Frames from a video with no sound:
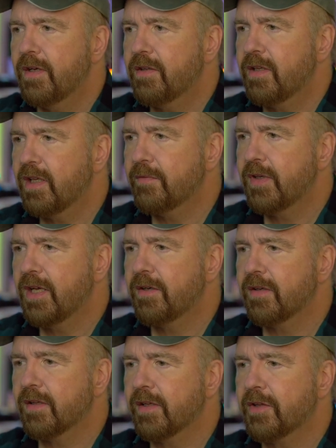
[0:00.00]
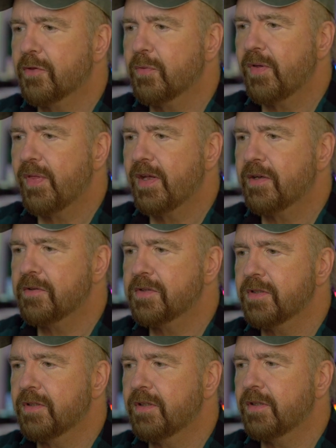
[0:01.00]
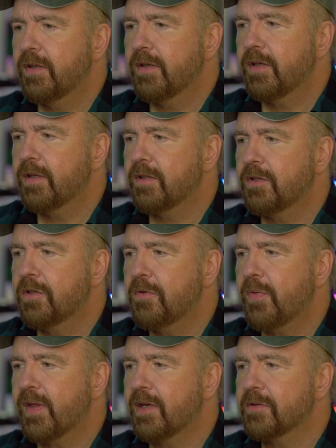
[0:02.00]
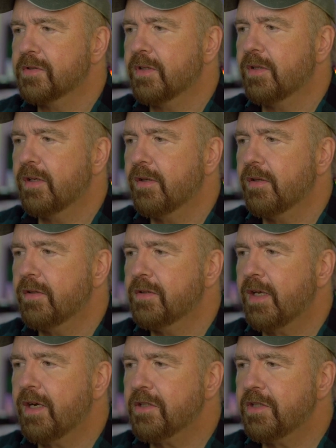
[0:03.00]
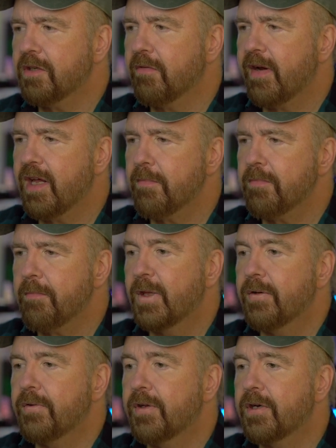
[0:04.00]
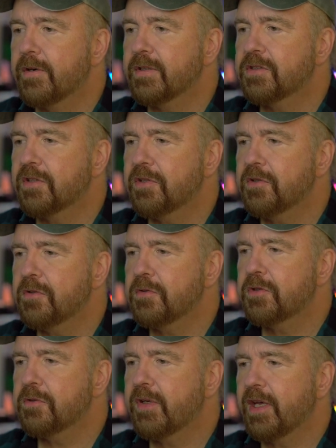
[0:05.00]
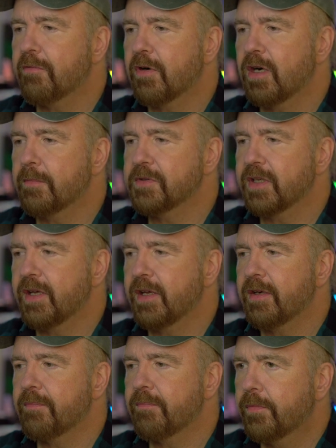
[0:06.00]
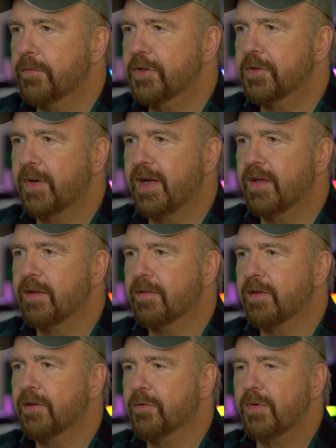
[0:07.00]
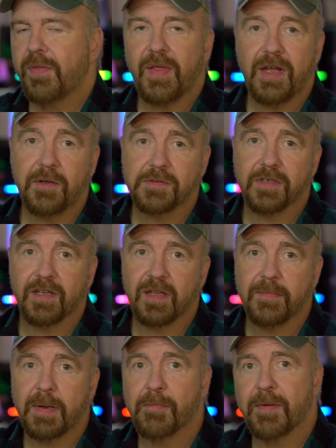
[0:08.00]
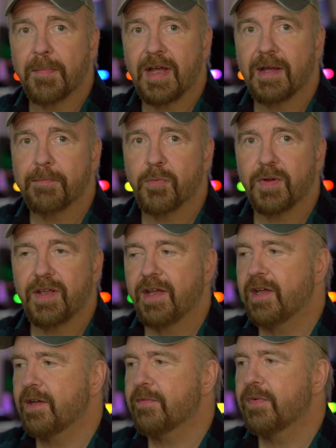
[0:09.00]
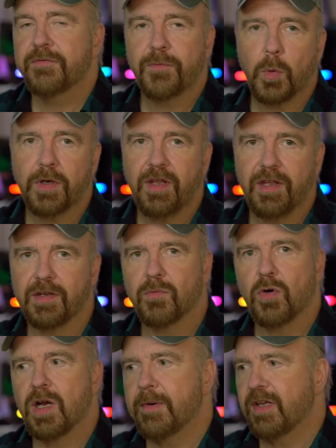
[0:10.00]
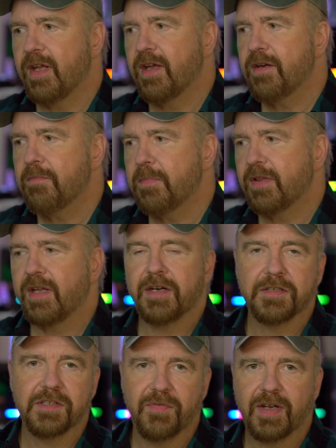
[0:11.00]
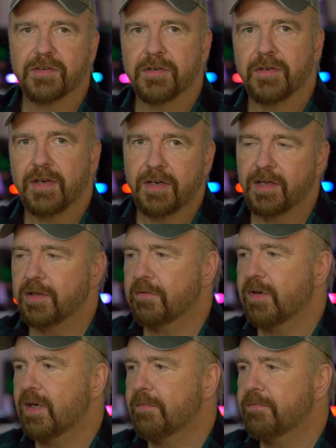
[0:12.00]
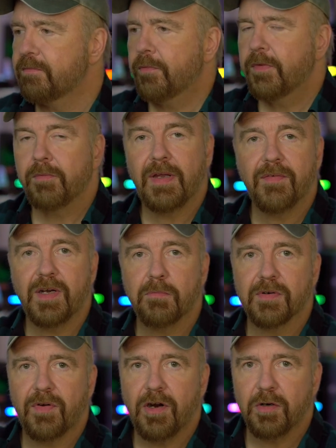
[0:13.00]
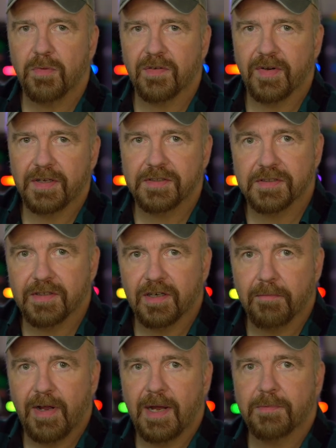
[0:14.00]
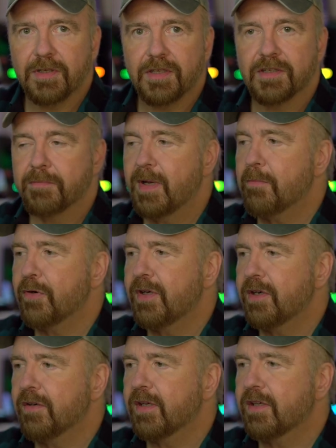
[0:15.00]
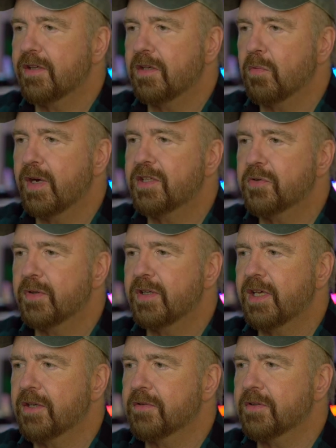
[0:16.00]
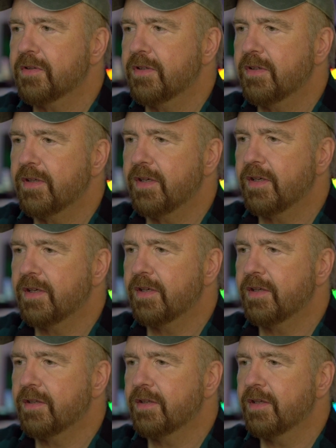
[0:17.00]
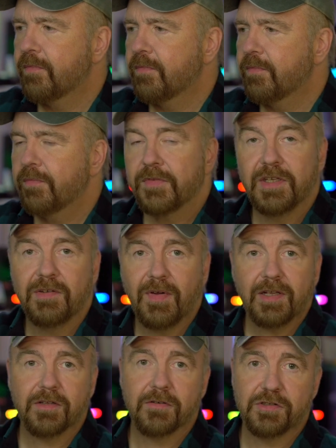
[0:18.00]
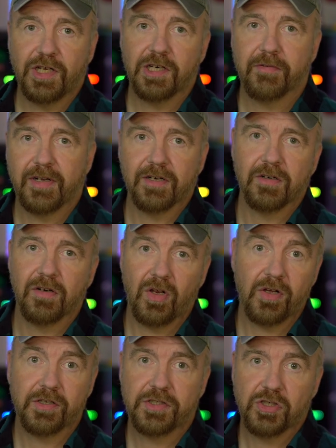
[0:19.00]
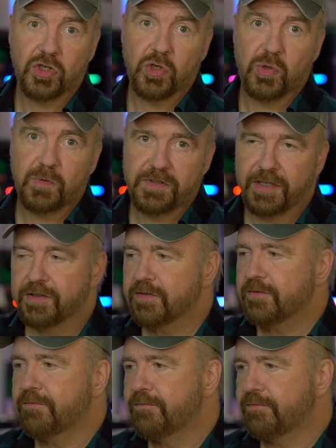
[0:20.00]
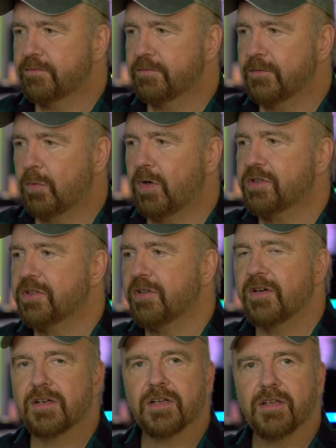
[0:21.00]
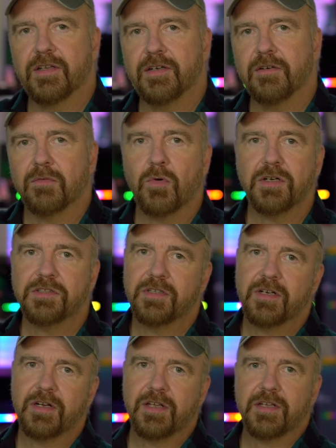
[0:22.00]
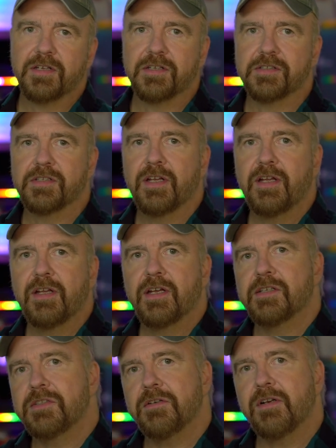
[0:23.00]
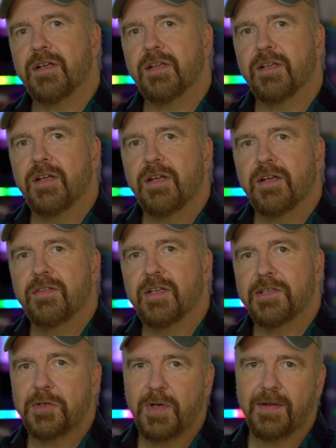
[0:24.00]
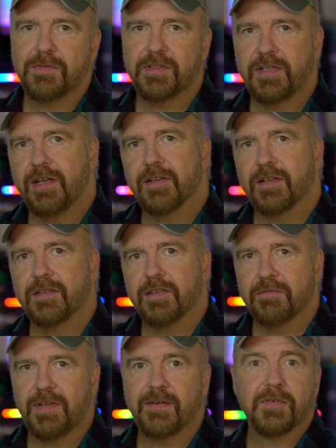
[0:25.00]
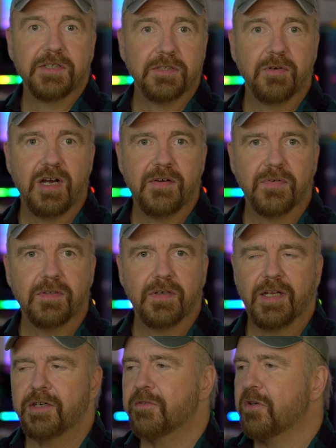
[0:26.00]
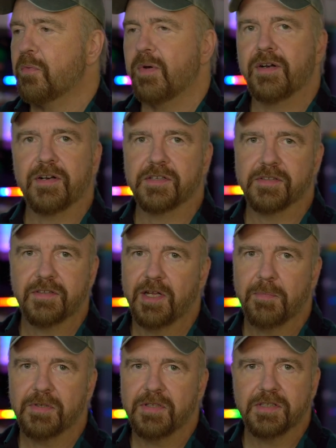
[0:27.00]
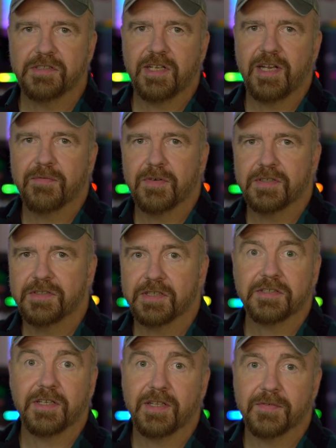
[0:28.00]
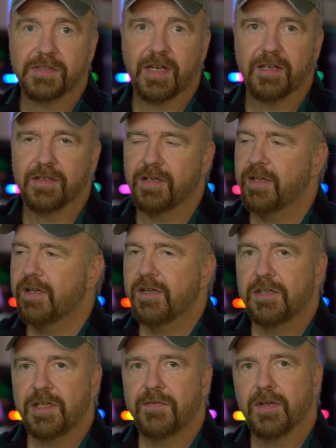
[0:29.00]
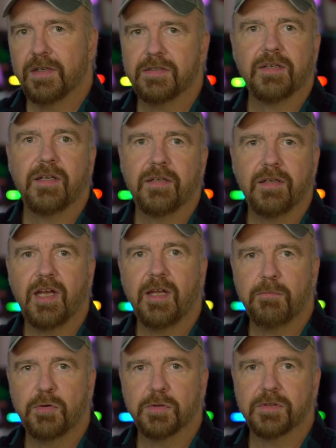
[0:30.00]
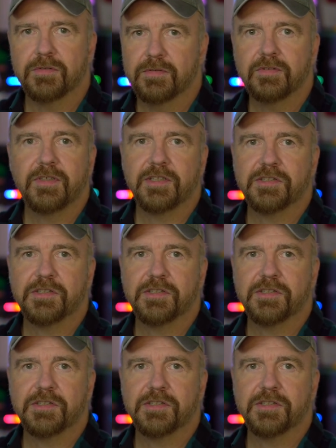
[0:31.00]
They live down at like 3000 and 2000. Is that actually a RAM? No, it's two 2K ROMs again. So at 3000 in the memory map, we have 4K of ROM again, but that is the vector and color ROM. We have a number of hardware devices that are mapped into memory here, like the write coin counter and the vector generator launch go signal. Watchdog clear. And watchdog is a circuit that you have to tell it every so often. I don't know what it is on Tempest. Let's say every 60th of a second. You've got to say, I'm cool. It's